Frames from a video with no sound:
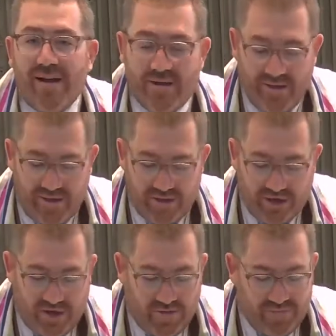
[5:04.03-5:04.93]
the
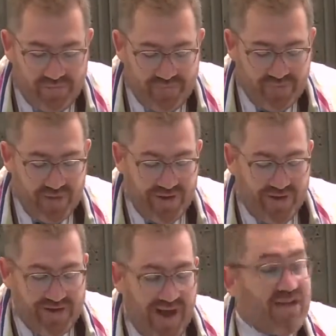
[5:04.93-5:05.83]
liturgy, a
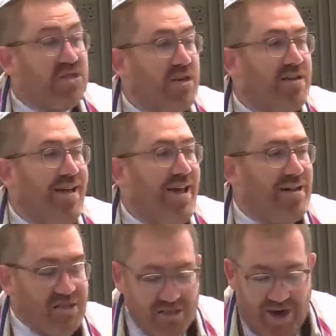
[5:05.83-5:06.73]
tension that
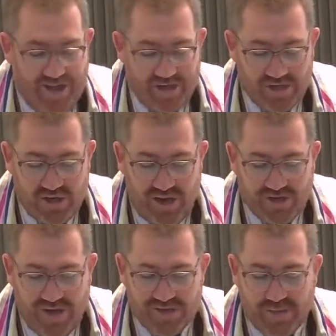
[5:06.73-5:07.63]
has challenged
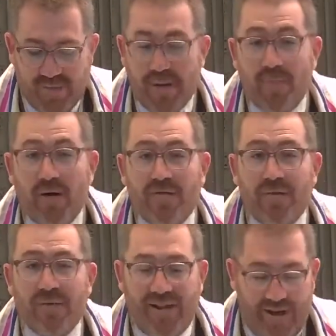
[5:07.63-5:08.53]
us as a people for
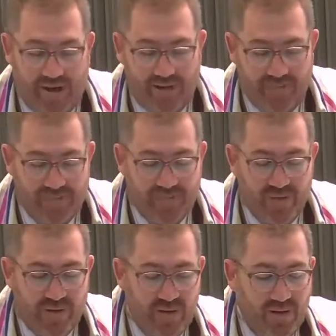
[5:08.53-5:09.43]
millennia,
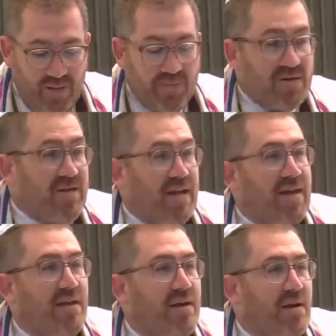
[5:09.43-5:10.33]

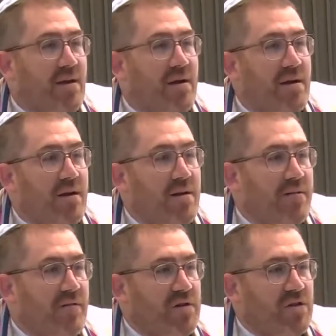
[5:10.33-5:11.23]
particular
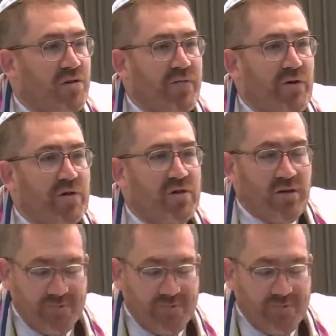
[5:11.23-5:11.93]
versus universal.